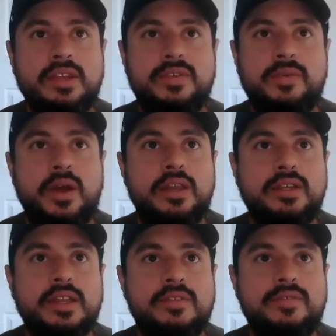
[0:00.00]
if you want to
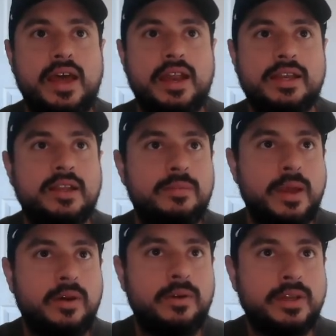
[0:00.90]
look in Nevada, I know
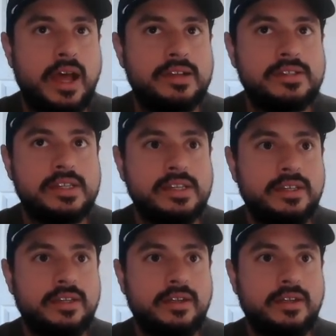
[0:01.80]
my old house in